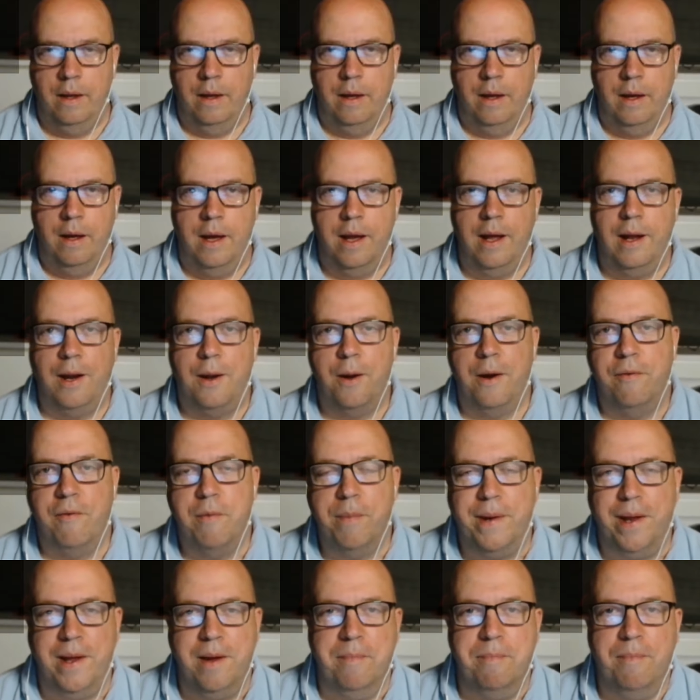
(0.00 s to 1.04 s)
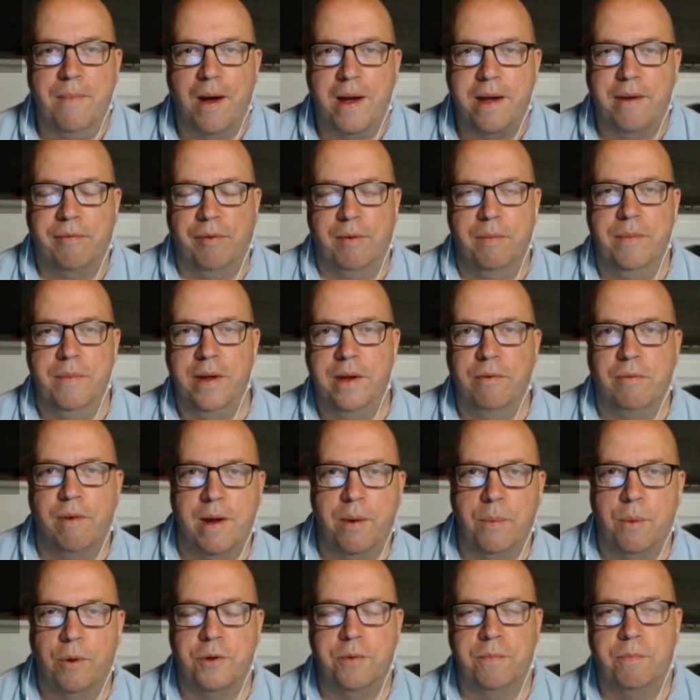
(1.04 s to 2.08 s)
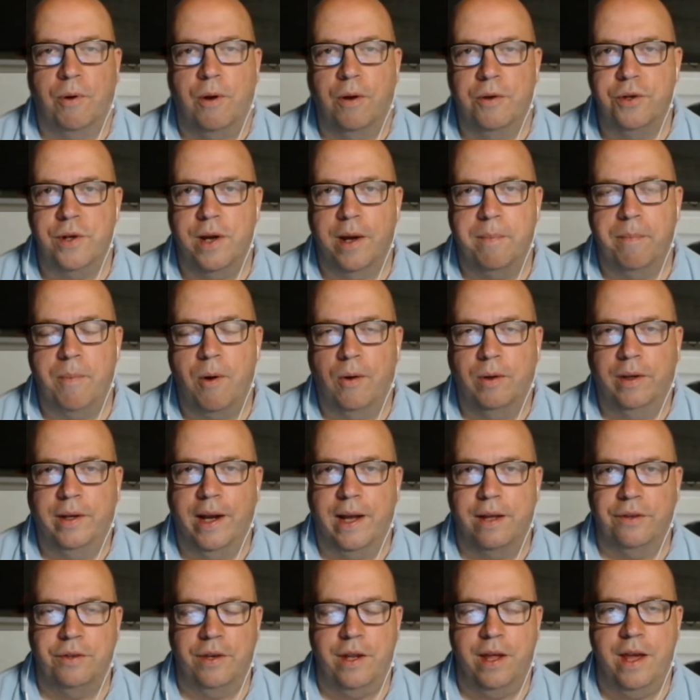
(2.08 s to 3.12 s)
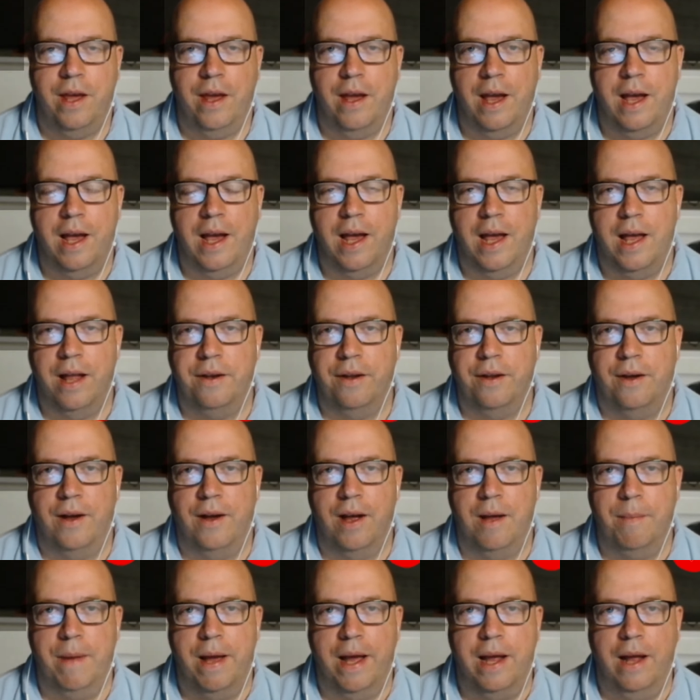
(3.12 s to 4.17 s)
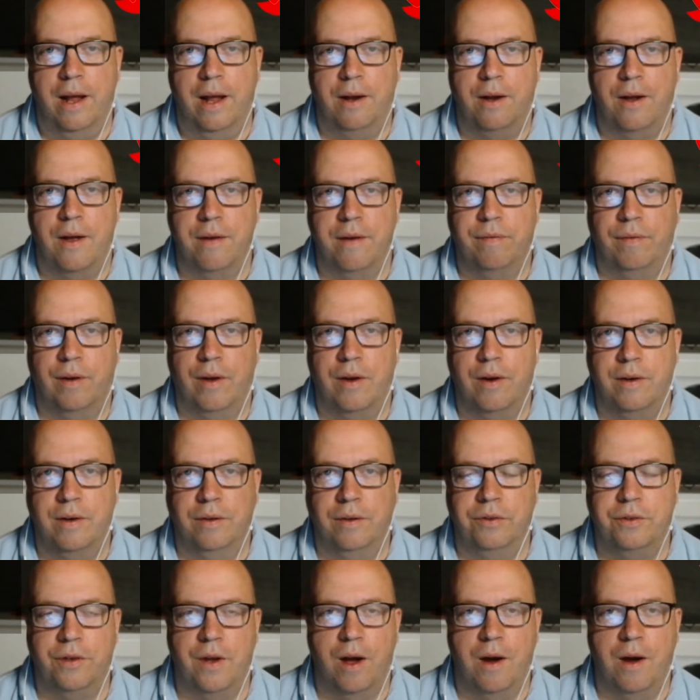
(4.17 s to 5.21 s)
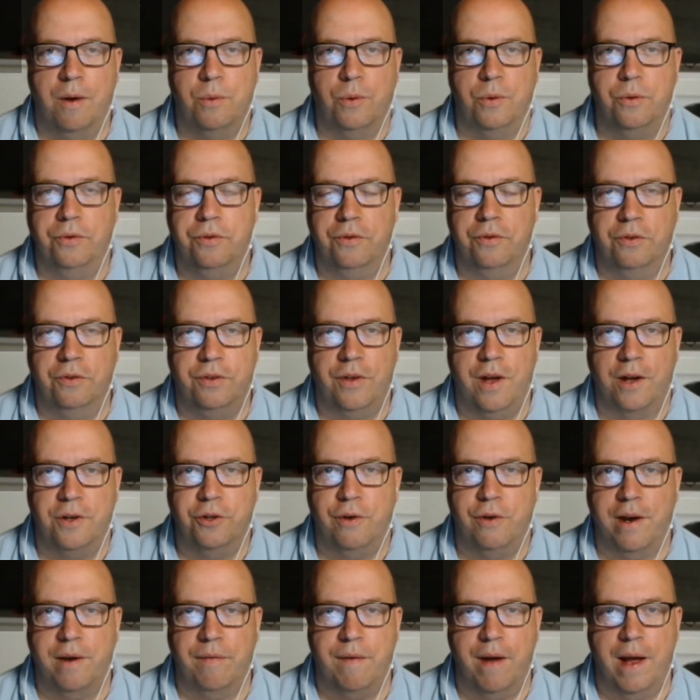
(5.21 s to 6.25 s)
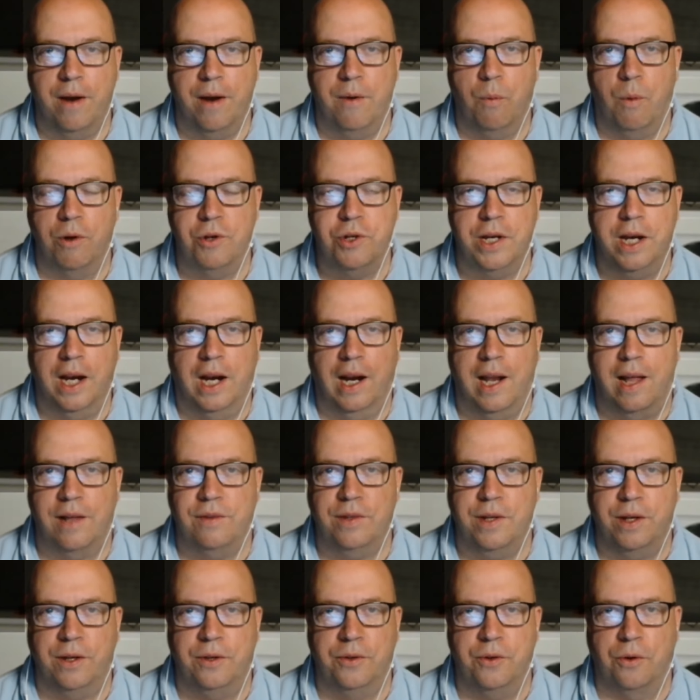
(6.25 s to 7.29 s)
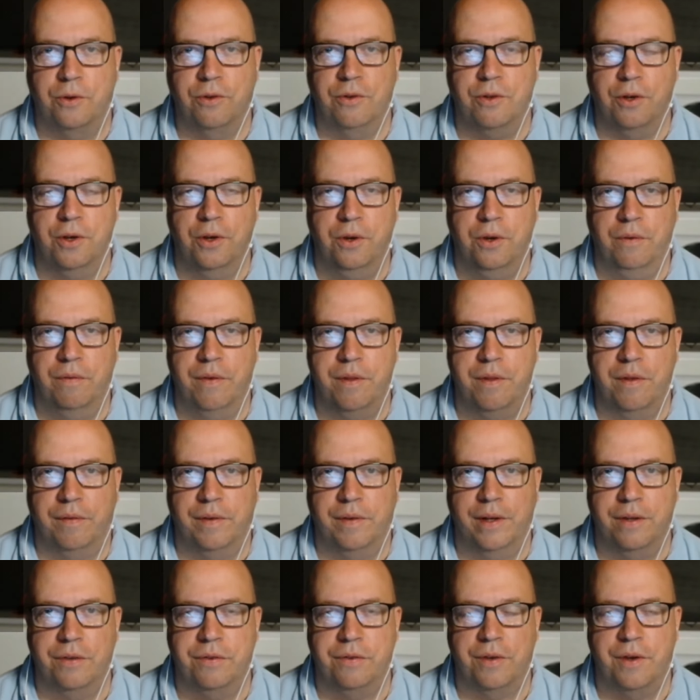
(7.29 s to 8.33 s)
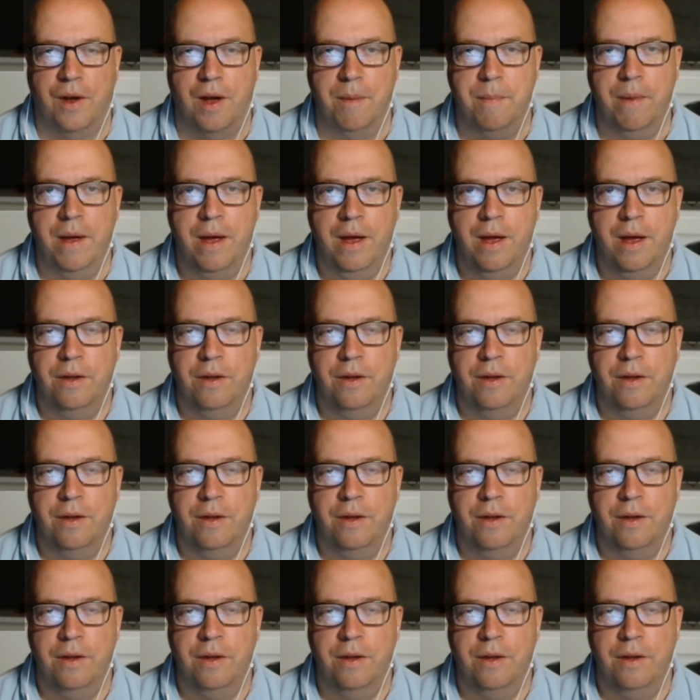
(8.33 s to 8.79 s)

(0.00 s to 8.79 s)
Hello, everybody. Mike from the Rewatch Project podcast here, and I am a lifelong Star Wars and Star Trek fan watching classic Doctor Who for the first time.